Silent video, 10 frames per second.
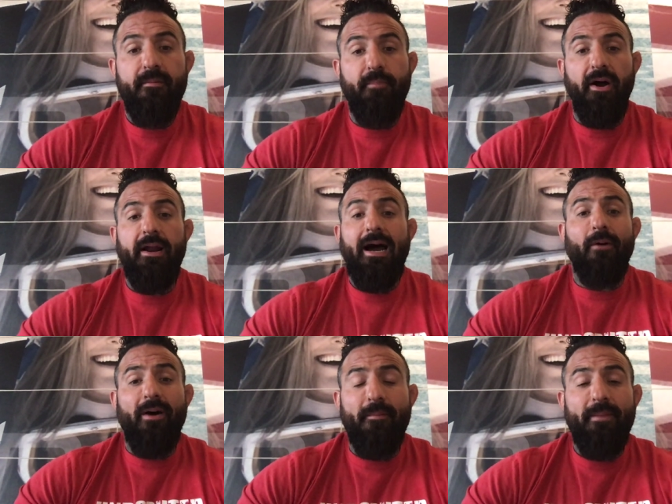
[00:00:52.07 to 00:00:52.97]
But I
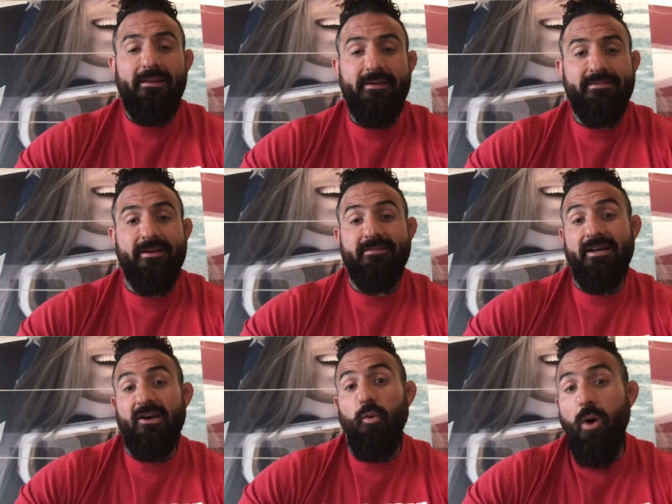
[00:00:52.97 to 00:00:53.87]
want to make this as
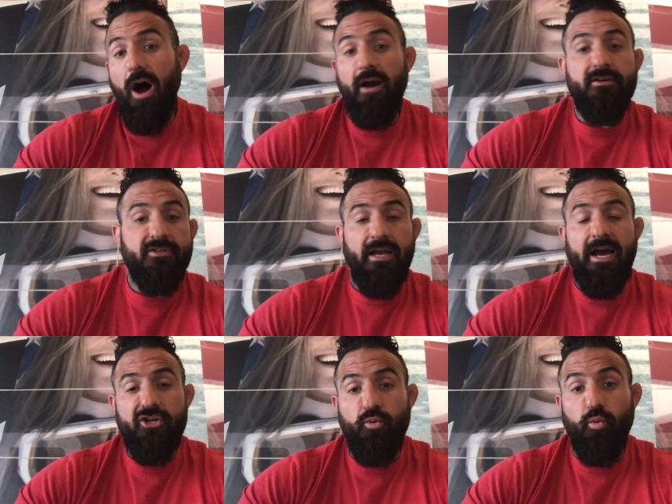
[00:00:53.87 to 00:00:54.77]
like a walk
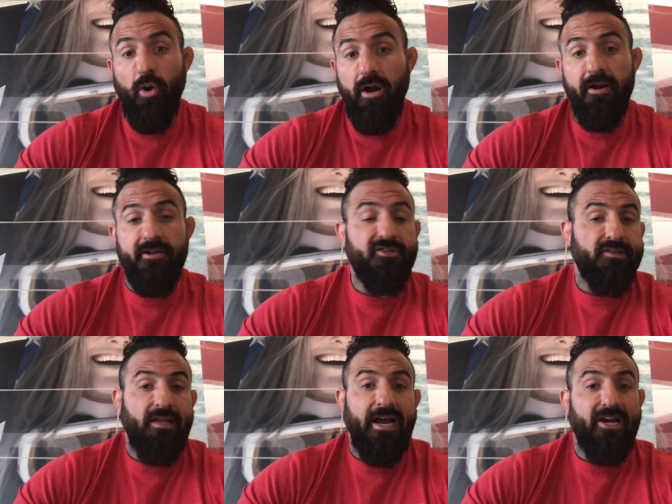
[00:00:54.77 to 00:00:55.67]
slash run
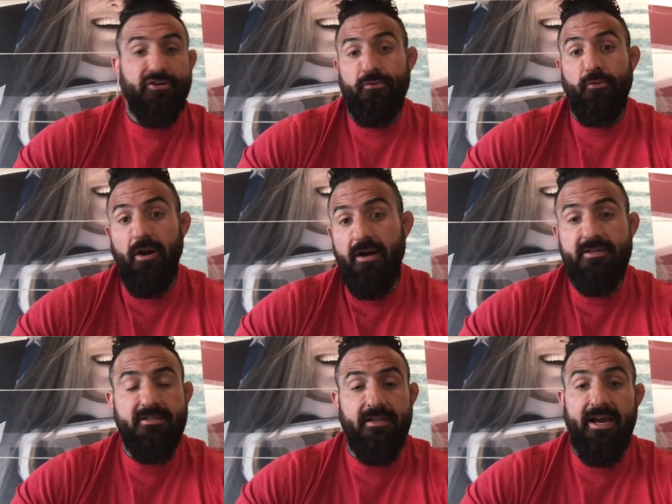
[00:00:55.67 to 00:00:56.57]
slash ruck
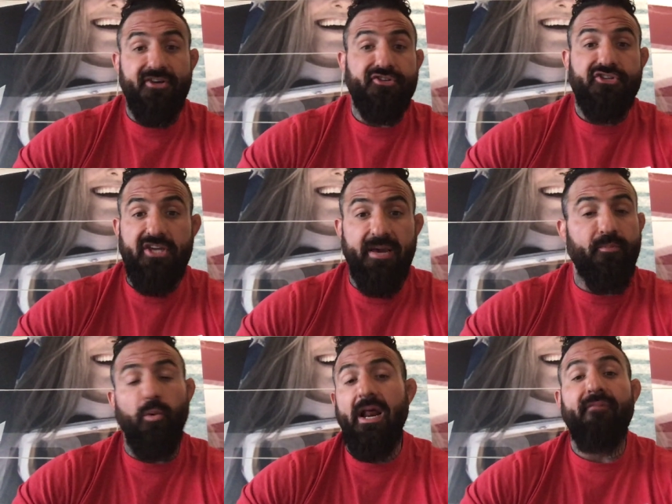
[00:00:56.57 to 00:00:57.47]
slash
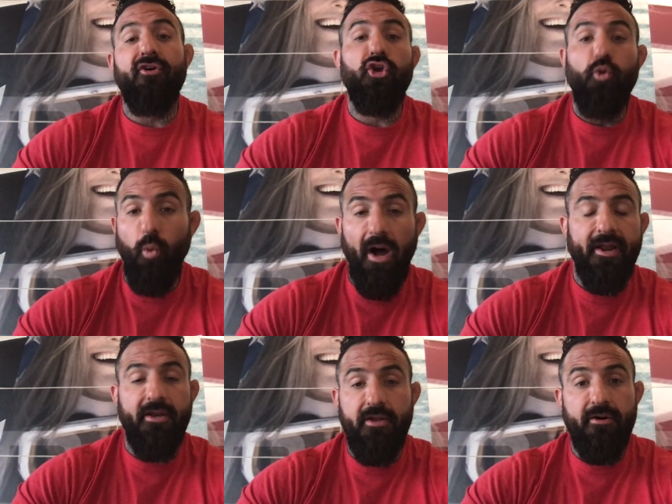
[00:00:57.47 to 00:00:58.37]
skip, whatever you want
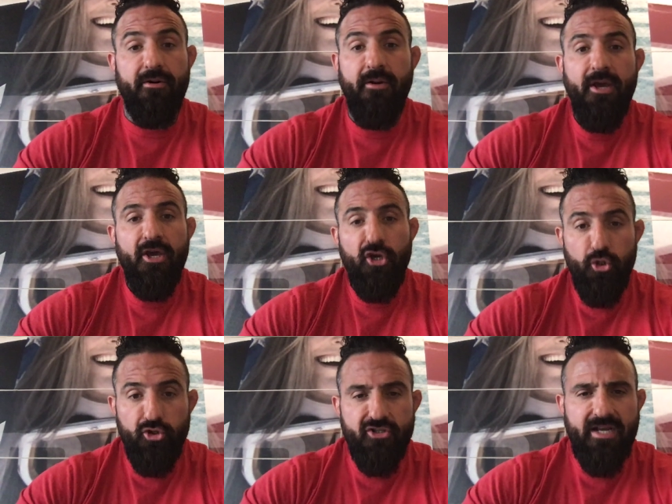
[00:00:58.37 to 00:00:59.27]
to do.
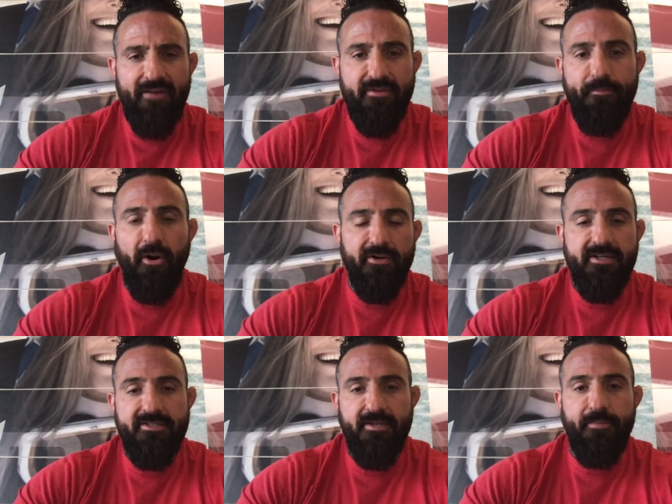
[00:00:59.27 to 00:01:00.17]
You just have to
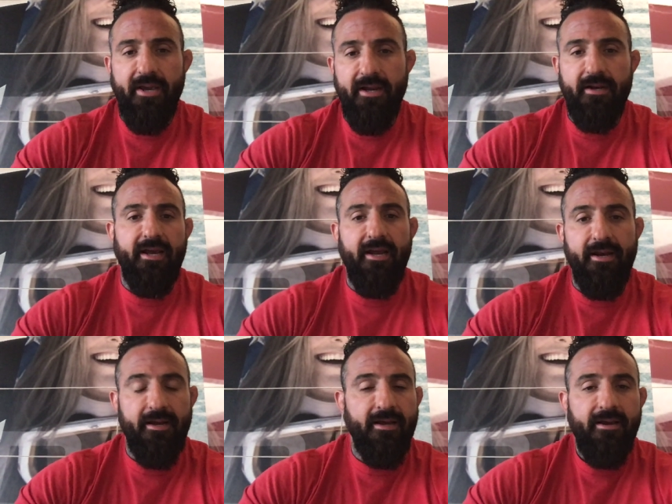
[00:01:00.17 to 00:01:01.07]
participate
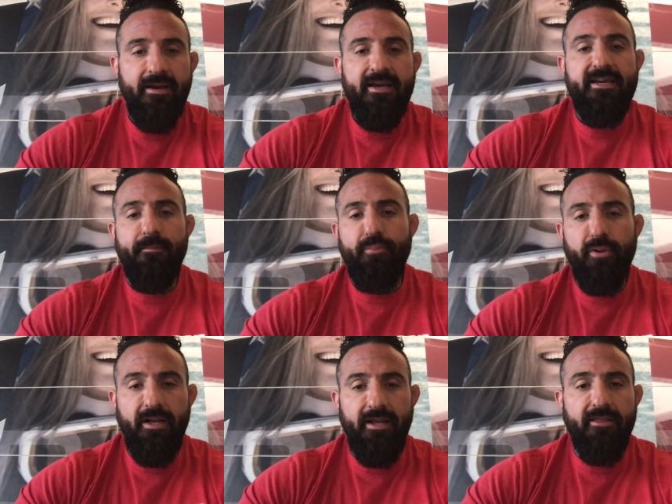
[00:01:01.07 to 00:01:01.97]
in
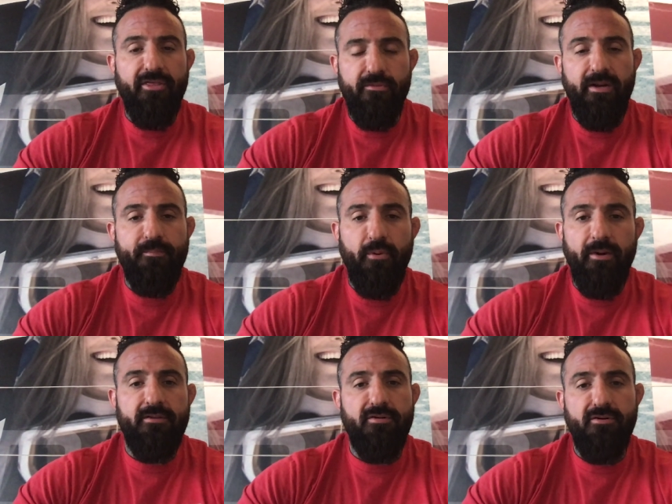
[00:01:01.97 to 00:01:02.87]
completing
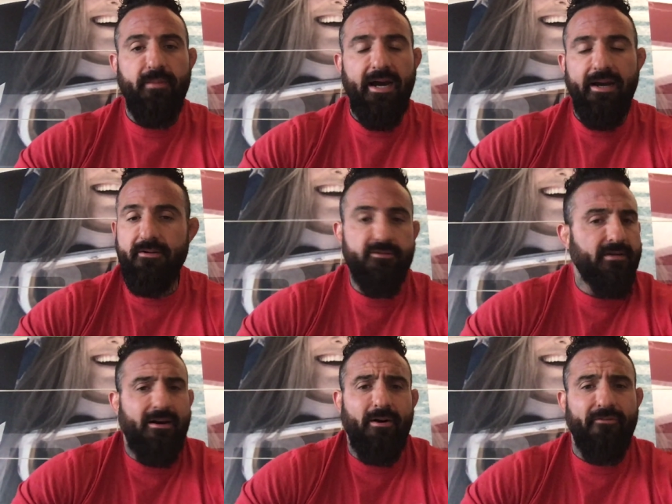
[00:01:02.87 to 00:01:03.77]
3.2 miles,
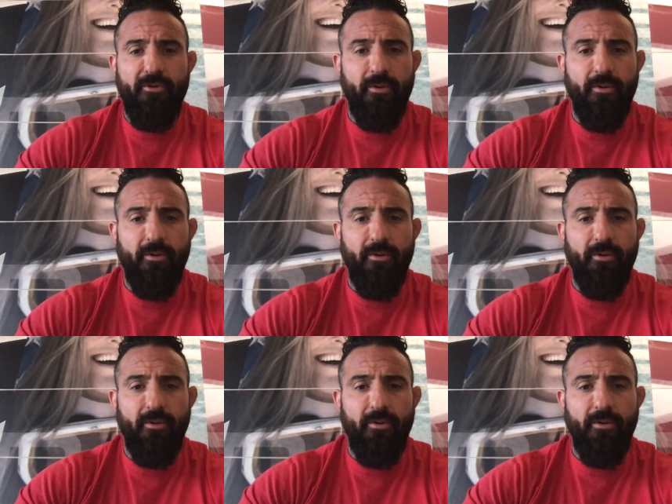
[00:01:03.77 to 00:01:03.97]
however you